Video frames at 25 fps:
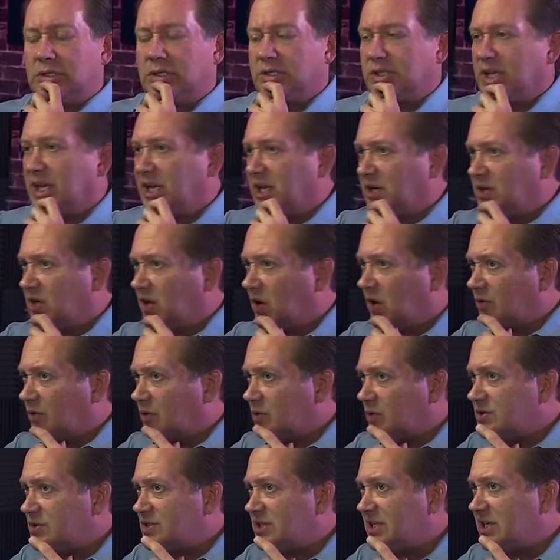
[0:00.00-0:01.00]
They need to go
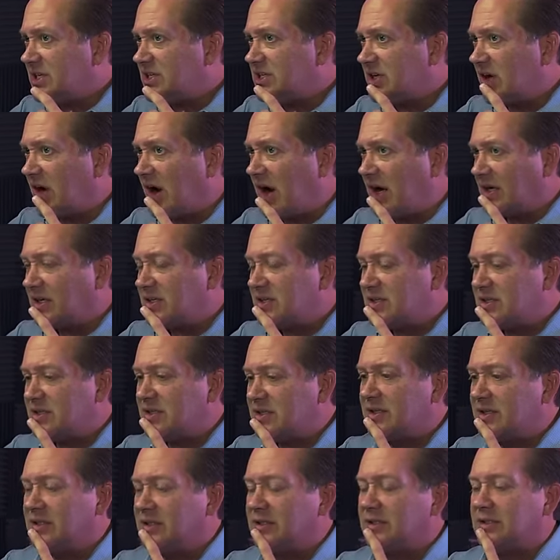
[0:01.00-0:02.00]
through
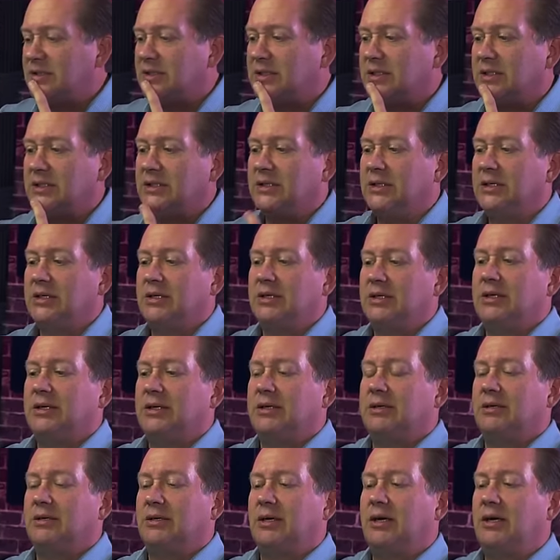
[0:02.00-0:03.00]
detox.
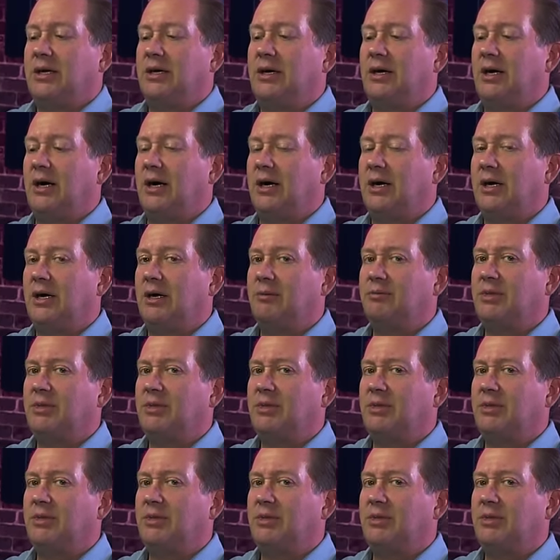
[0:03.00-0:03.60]
Huh?